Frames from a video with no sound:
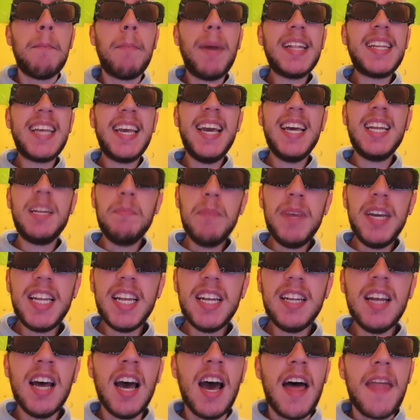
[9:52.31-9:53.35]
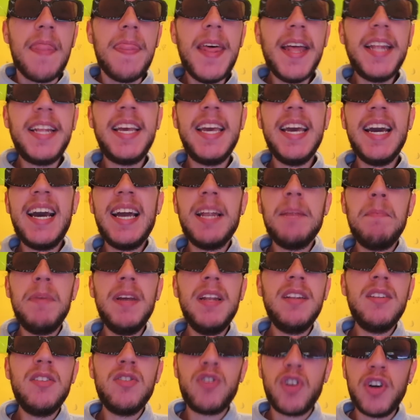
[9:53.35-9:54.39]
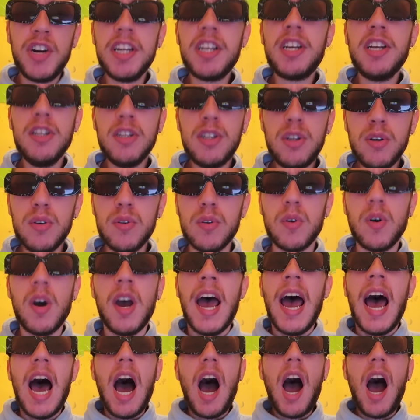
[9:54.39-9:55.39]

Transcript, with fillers: but he admitted that he had been drinking too.